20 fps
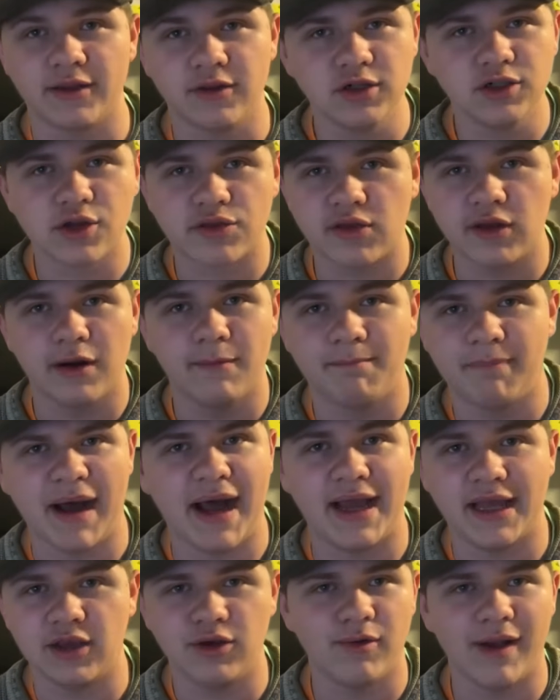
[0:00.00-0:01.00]
they're just gonna
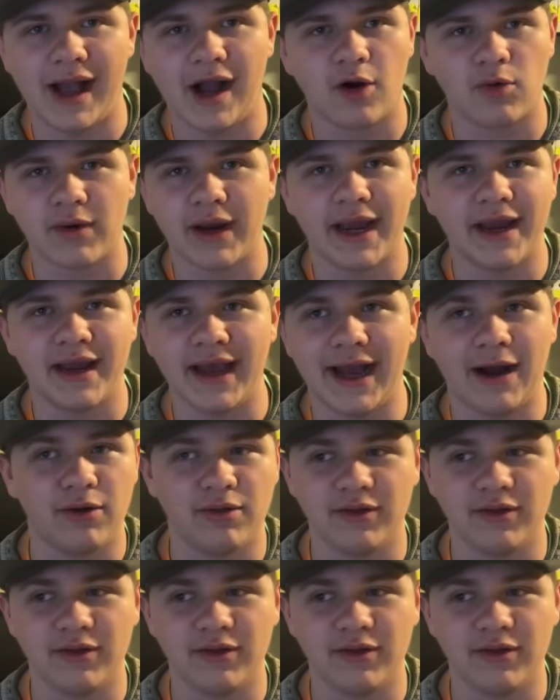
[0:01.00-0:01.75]
buy you outright